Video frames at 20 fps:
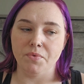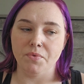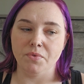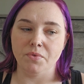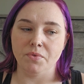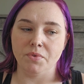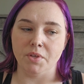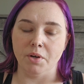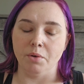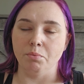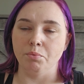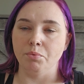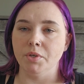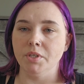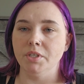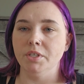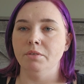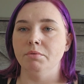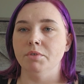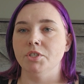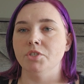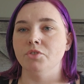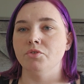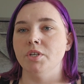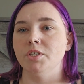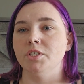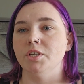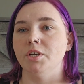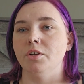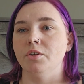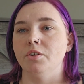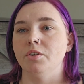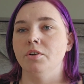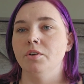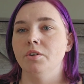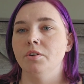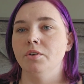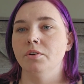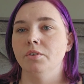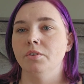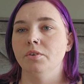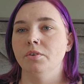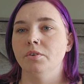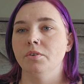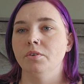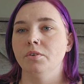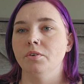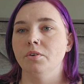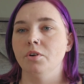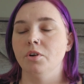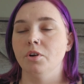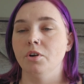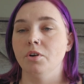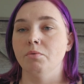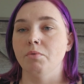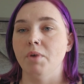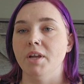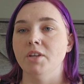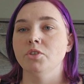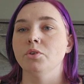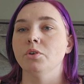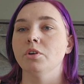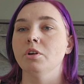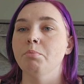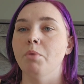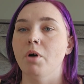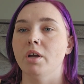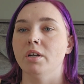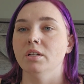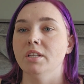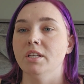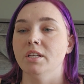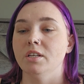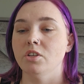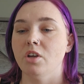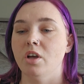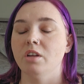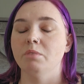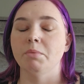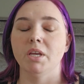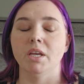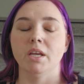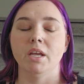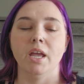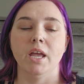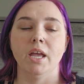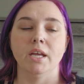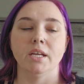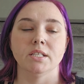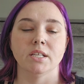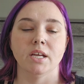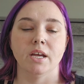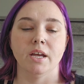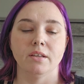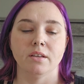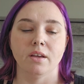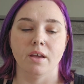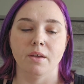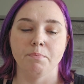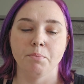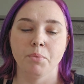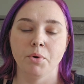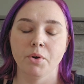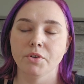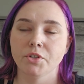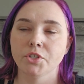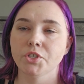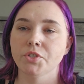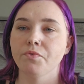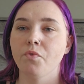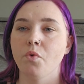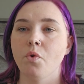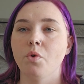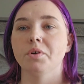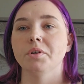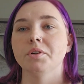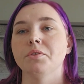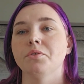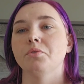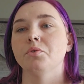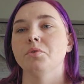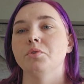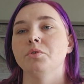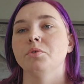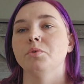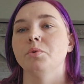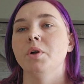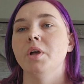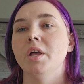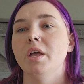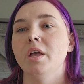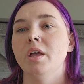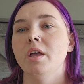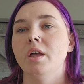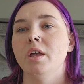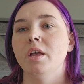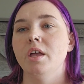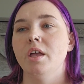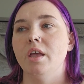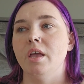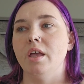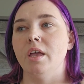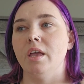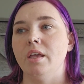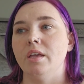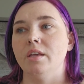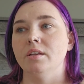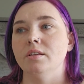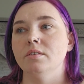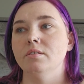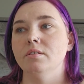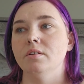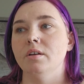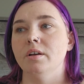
they're really restricting her right to her bodily autonomy. And I pushed forward through a